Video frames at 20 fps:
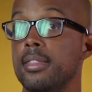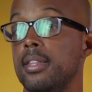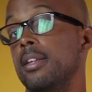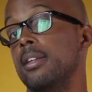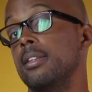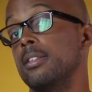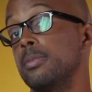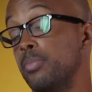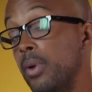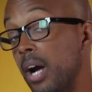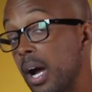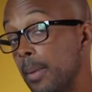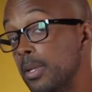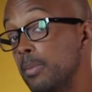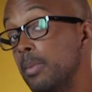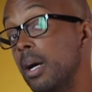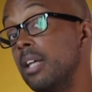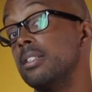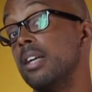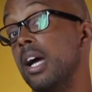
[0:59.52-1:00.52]
then it's
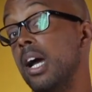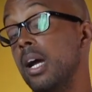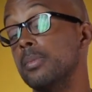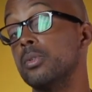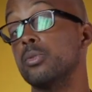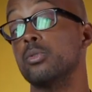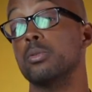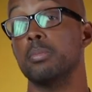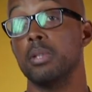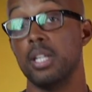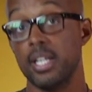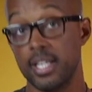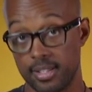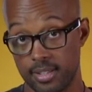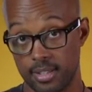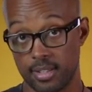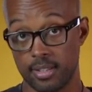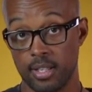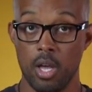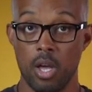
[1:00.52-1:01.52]
probably about time to
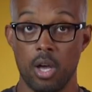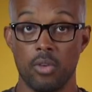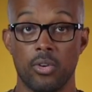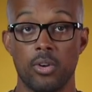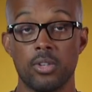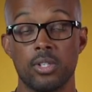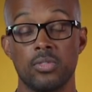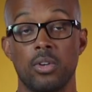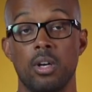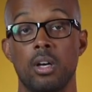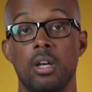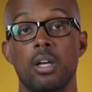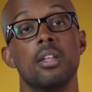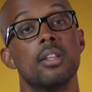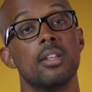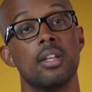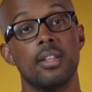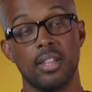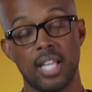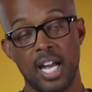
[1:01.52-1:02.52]
replace it. First of
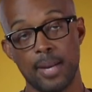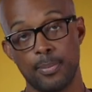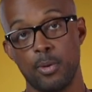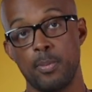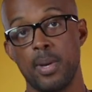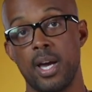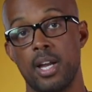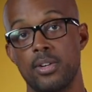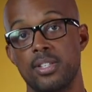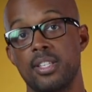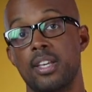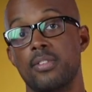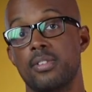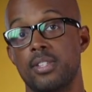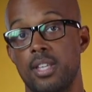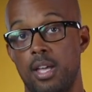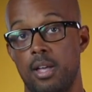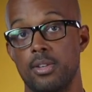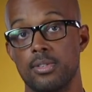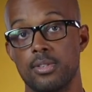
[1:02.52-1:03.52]
all, LiPo batteries have
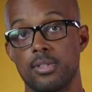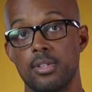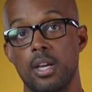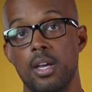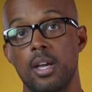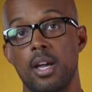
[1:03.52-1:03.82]
cells,